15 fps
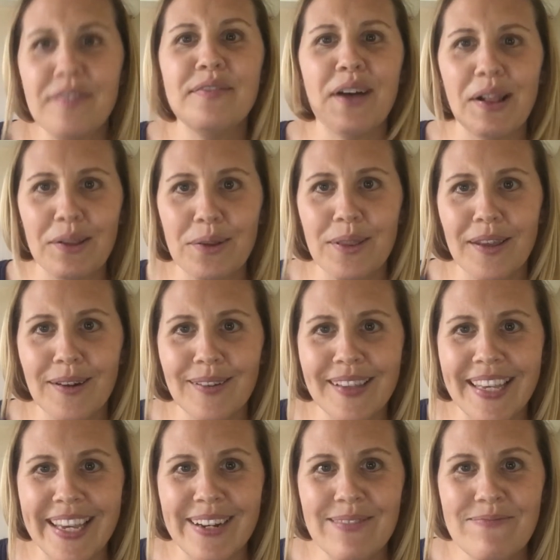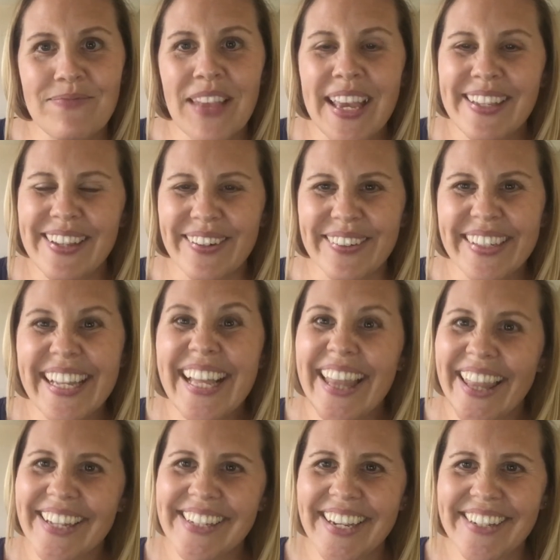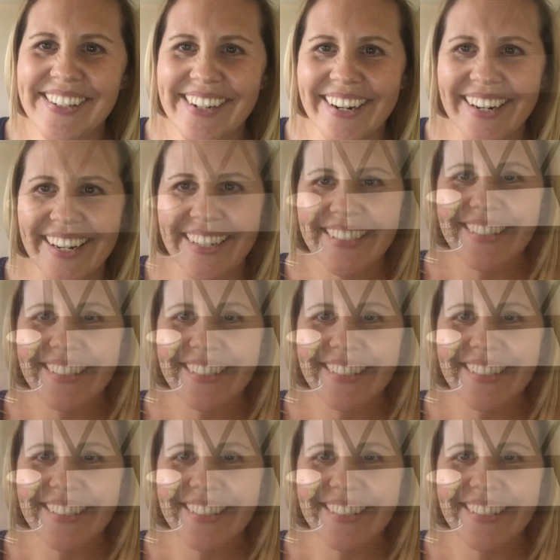follow their lead. So let's get started.